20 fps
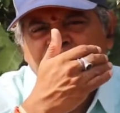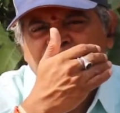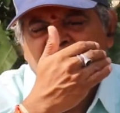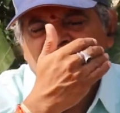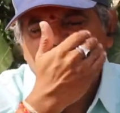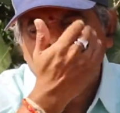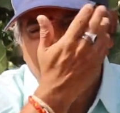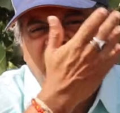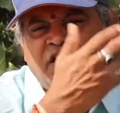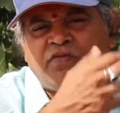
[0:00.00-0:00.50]

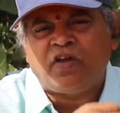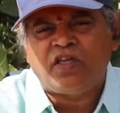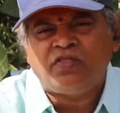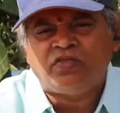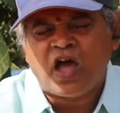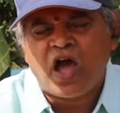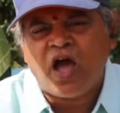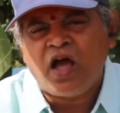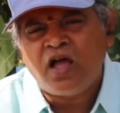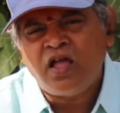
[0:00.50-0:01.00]
in between
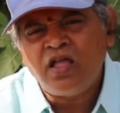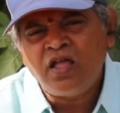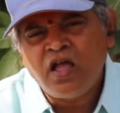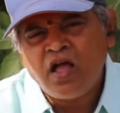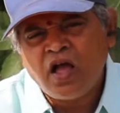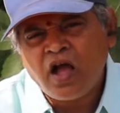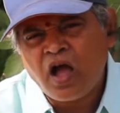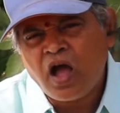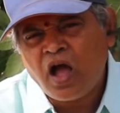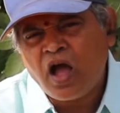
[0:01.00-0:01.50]
the
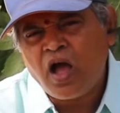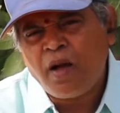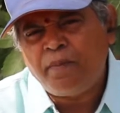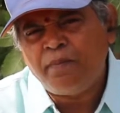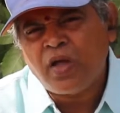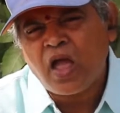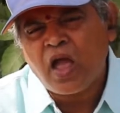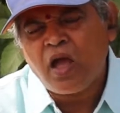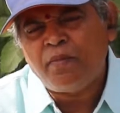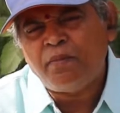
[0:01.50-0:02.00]

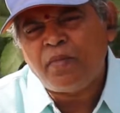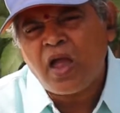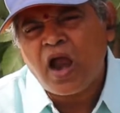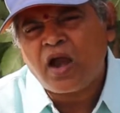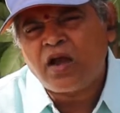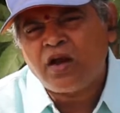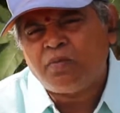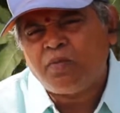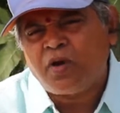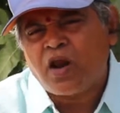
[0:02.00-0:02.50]

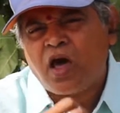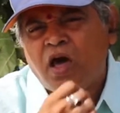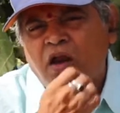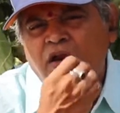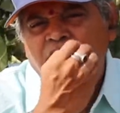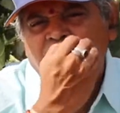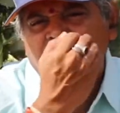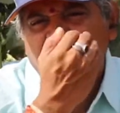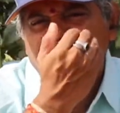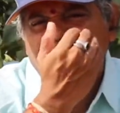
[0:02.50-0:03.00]

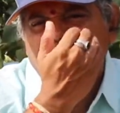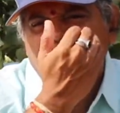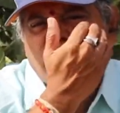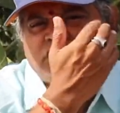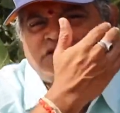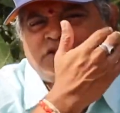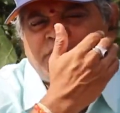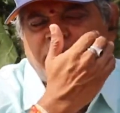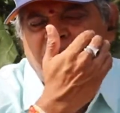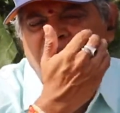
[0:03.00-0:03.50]
mandibular
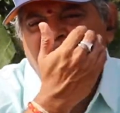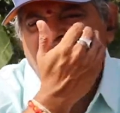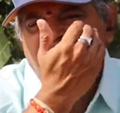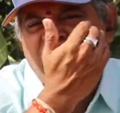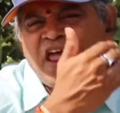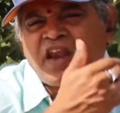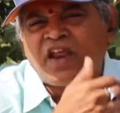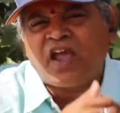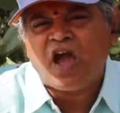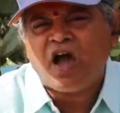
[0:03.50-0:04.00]
proximal
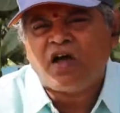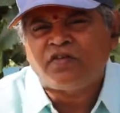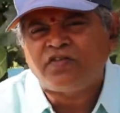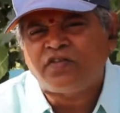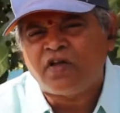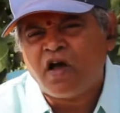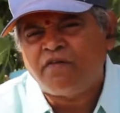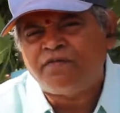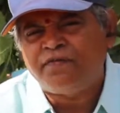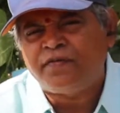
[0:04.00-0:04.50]

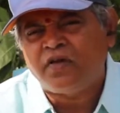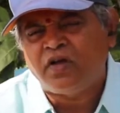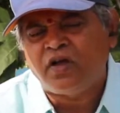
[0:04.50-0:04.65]
areas of